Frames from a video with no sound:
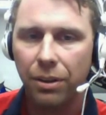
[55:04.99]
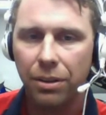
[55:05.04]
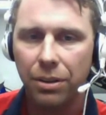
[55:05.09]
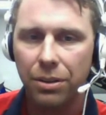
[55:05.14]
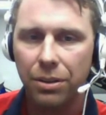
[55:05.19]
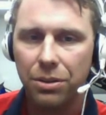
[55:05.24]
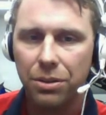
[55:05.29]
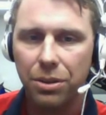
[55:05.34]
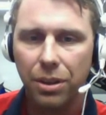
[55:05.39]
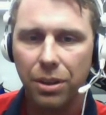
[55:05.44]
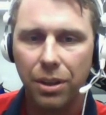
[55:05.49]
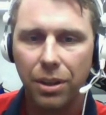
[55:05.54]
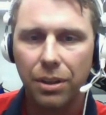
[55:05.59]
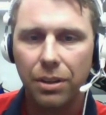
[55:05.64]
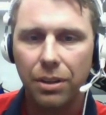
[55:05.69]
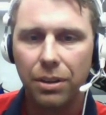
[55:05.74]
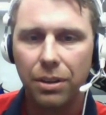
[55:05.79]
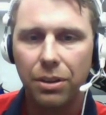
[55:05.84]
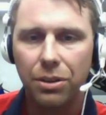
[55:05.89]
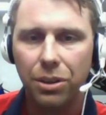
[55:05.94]
There's
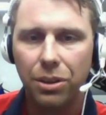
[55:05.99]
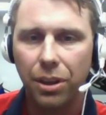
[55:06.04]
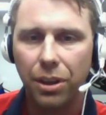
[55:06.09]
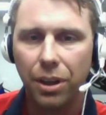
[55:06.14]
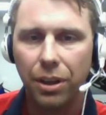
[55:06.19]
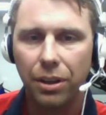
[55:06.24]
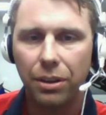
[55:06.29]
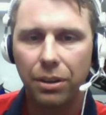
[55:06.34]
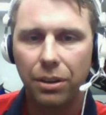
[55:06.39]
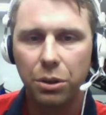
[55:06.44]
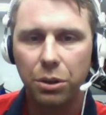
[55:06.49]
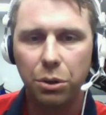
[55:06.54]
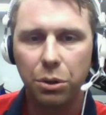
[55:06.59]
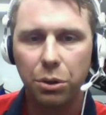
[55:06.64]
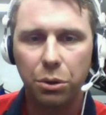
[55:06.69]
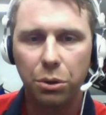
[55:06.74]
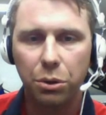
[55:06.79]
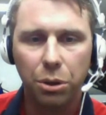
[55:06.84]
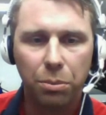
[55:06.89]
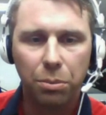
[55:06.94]
a lot of
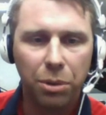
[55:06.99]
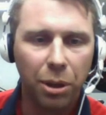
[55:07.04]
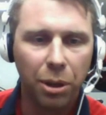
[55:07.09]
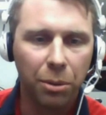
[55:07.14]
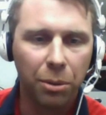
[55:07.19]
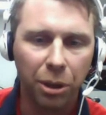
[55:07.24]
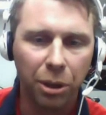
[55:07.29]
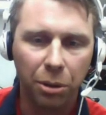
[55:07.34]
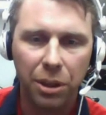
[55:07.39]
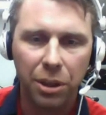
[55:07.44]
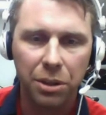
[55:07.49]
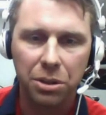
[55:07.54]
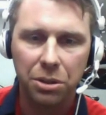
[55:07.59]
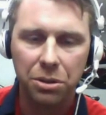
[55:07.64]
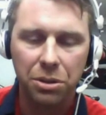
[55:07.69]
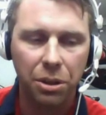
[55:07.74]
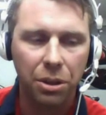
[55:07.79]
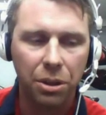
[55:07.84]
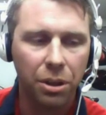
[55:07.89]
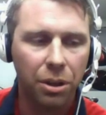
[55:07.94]
cool public
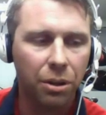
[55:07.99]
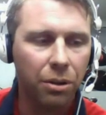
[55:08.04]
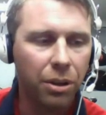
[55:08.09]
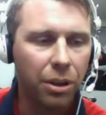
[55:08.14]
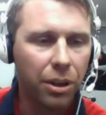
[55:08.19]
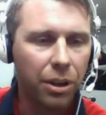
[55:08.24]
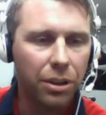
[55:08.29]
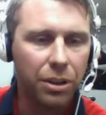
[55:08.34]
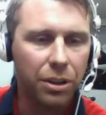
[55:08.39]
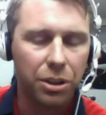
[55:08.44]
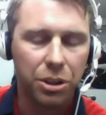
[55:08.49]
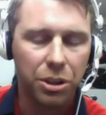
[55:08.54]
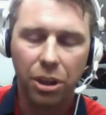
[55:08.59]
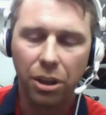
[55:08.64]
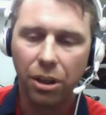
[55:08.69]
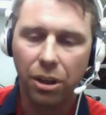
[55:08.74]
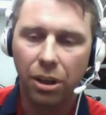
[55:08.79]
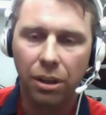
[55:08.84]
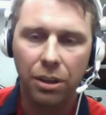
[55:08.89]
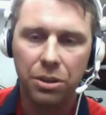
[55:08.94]
places to go. The
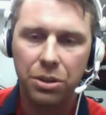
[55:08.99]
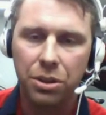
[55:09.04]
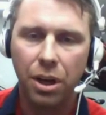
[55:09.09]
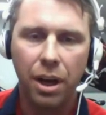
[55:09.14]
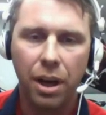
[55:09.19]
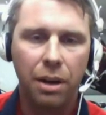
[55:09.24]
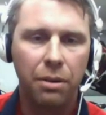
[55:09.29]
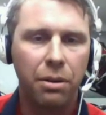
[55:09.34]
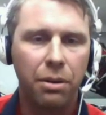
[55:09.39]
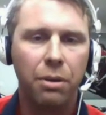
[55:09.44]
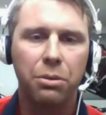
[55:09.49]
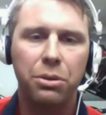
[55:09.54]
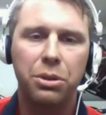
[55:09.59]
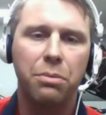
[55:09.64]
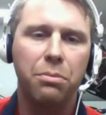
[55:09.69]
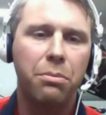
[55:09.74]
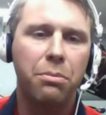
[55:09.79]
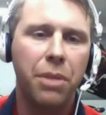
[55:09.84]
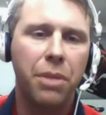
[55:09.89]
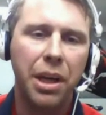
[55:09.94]
Cherahalla Skyway
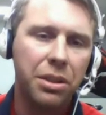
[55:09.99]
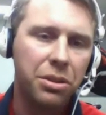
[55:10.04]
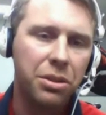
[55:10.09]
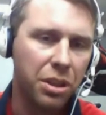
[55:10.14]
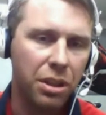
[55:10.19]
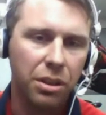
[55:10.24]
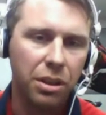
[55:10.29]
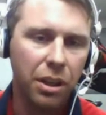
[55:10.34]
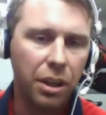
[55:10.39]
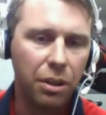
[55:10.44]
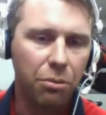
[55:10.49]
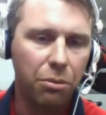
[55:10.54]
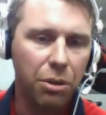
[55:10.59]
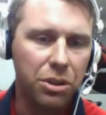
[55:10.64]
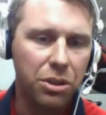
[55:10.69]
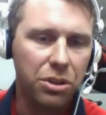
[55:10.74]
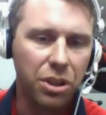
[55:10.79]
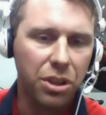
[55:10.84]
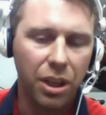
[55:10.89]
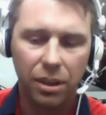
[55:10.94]
was amazing.
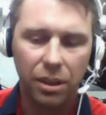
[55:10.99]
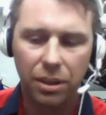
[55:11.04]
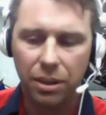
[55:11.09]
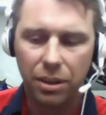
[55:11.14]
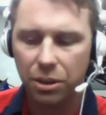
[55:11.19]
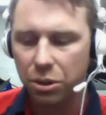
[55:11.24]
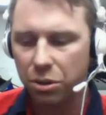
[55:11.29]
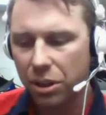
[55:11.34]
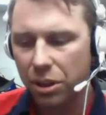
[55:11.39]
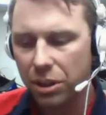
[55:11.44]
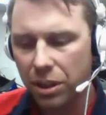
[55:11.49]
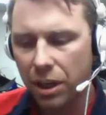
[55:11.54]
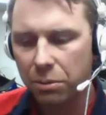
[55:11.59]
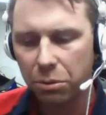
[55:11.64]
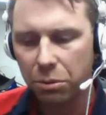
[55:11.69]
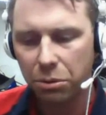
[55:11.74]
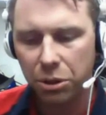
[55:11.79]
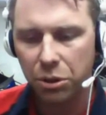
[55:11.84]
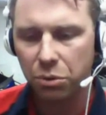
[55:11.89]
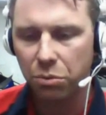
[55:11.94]
We stayed at the
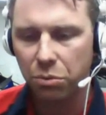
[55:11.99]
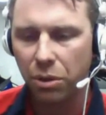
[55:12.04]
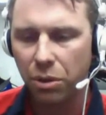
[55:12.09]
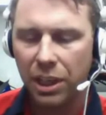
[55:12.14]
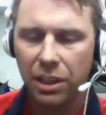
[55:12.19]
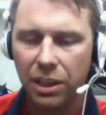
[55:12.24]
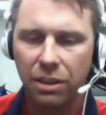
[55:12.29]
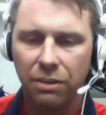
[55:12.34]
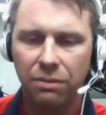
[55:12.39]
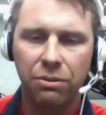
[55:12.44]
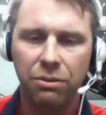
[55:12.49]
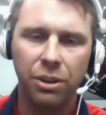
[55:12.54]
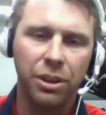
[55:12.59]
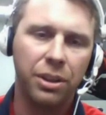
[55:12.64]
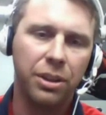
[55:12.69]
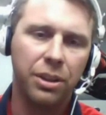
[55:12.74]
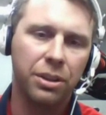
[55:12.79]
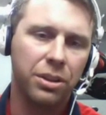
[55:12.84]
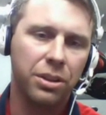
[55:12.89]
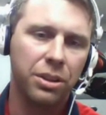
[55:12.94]
treetops, which is right at the
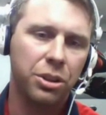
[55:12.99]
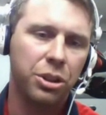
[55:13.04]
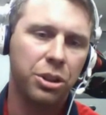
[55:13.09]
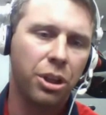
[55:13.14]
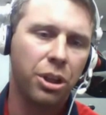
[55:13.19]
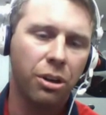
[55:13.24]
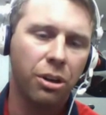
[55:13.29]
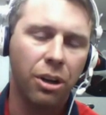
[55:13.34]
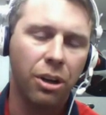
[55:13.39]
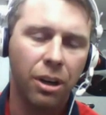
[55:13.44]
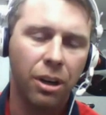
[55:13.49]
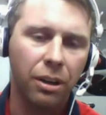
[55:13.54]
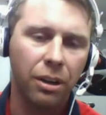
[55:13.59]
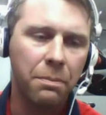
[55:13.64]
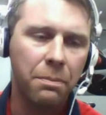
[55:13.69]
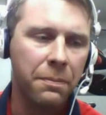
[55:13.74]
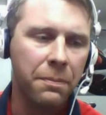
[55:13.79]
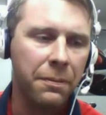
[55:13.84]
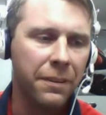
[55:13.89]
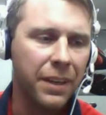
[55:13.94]
foothills of the
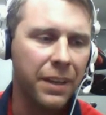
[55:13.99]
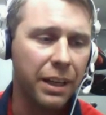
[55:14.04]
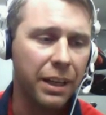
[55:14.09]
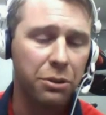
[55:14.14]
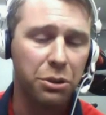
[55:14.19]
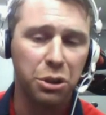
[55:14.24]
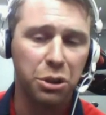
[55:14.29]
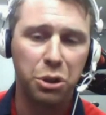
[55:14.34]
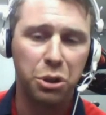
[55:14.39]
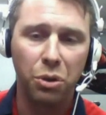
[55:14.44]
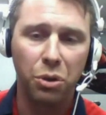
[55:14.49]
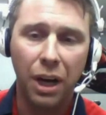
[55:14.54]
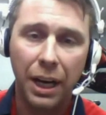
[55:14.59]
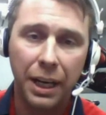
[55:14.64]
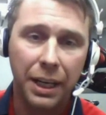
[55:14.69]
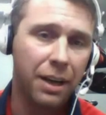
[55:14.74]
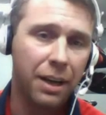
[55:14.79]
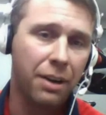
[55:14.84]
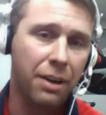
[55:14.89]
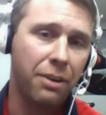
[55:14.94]
Cherahalla, and it was a dry
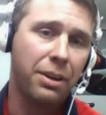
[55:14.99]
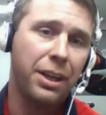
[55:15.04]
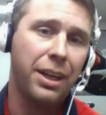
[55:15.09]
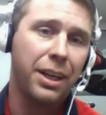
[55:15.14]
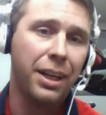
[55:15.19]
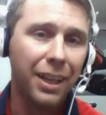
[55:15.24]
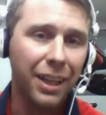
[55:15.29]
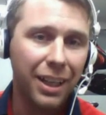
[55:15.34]
county.